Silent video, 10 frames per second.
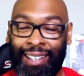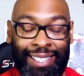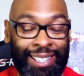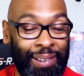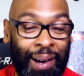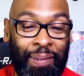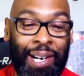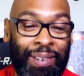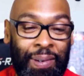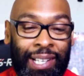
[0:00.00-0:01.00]
So I
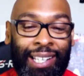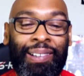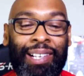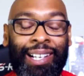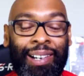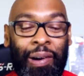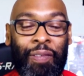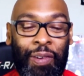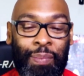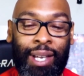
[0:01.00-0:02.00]
wonder where they're gonna go
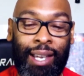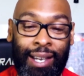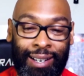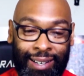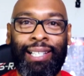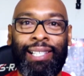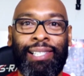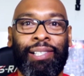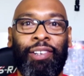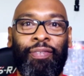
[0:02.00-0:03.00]
from here. Is it
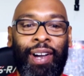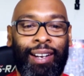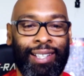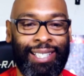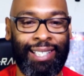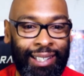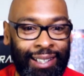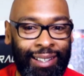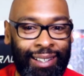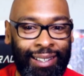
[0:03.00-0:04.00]
gonna follow
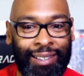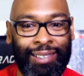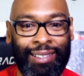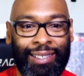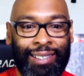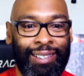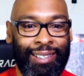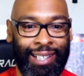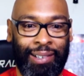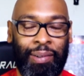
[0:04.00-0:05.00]
Teela, or
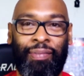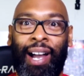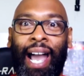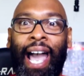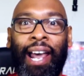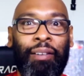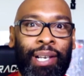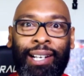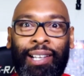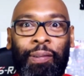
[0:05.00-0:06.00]
they're gonna find Adam in
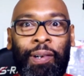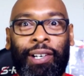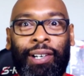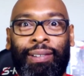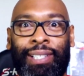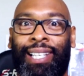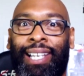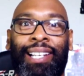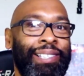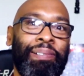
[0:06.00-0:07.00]
another world with
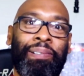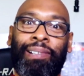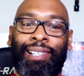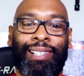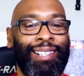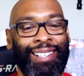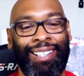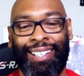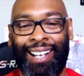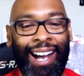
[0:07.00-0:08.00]
Skeletor?
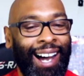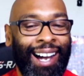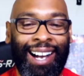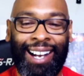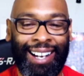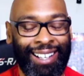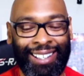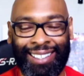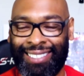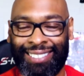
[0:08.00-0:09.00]
Ah,
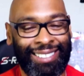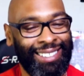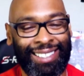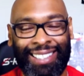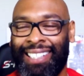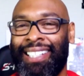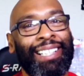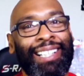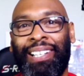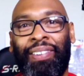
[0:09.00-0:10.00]

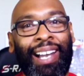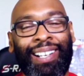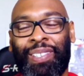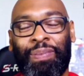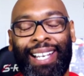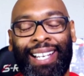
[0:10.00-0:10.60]
cliffhangers, man.